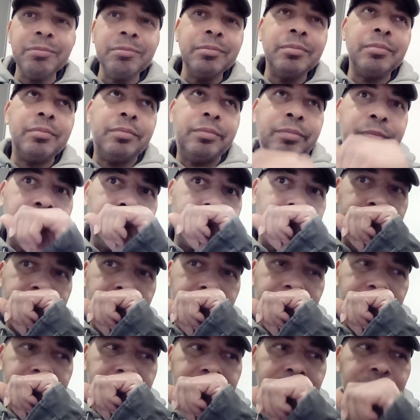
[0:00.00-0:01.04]

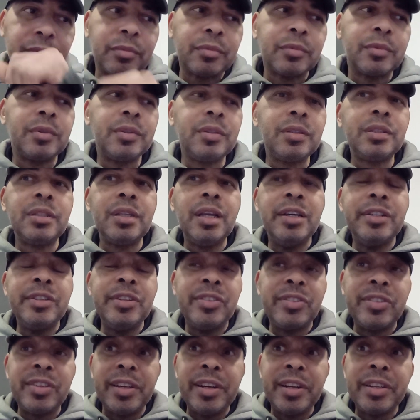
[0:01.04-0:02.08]
I did
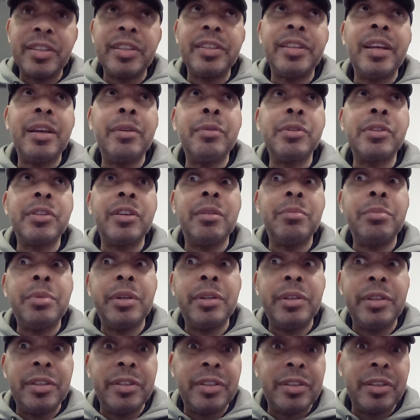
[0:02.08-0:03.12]
say that today was going to be a
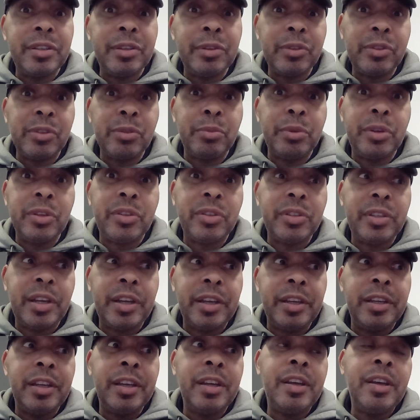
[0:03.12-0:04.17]
Nintendo Switch day.
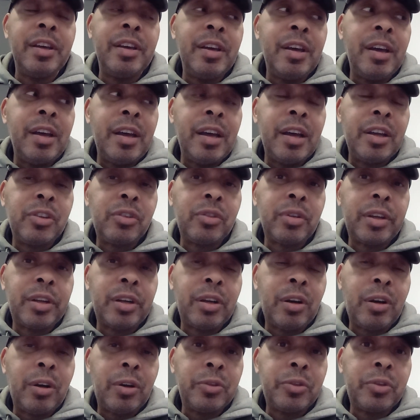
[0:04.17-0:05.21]
I try to
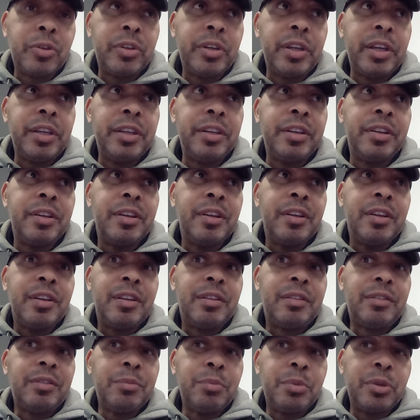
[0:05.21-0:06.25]
alternate
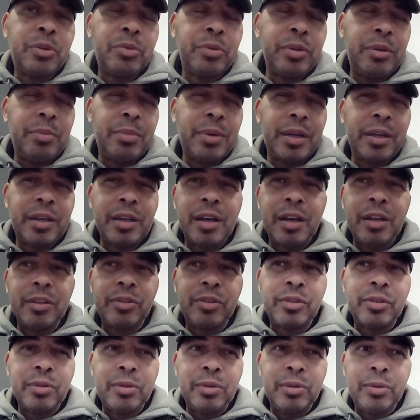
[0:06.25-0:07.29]
between my
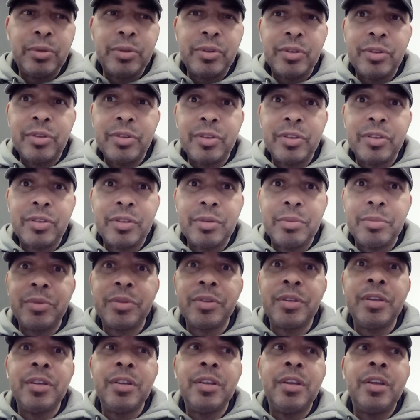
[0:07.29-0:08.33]
consoles and systems,
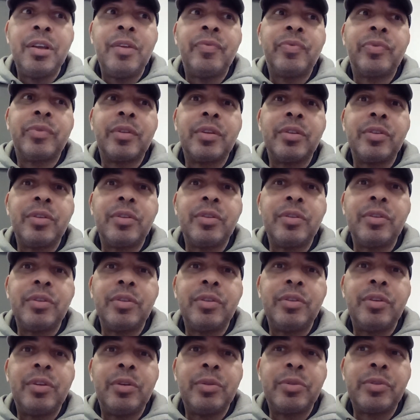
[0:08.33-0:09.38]

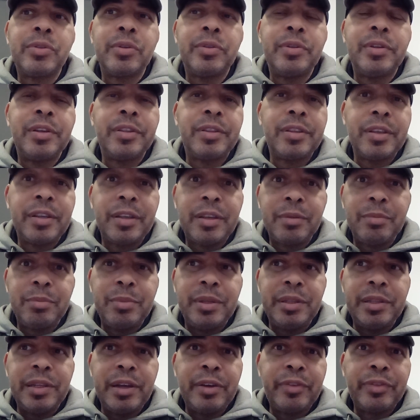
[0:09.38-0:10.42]
so nothing can be
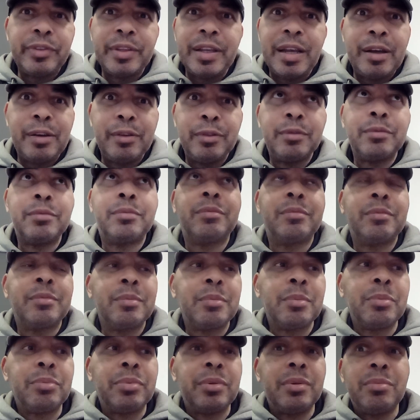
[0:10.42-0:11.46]
left out.
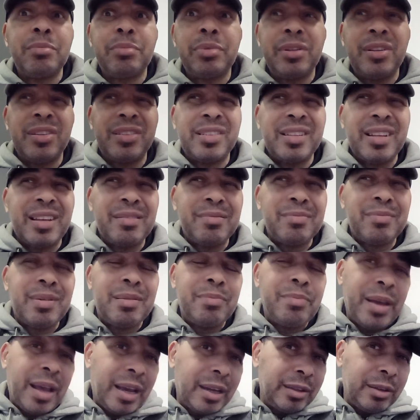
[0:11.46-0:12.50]
Plus, like my
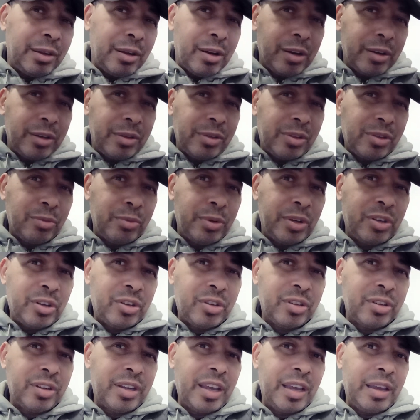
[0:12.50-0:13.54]
backlog in Switch
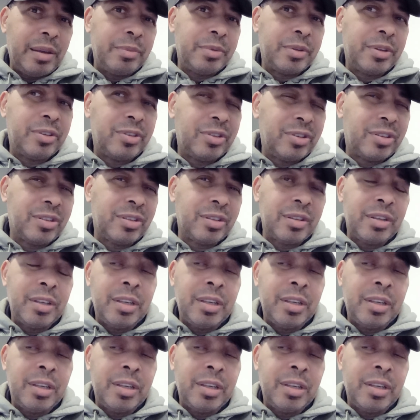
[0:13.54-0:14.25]
games is just,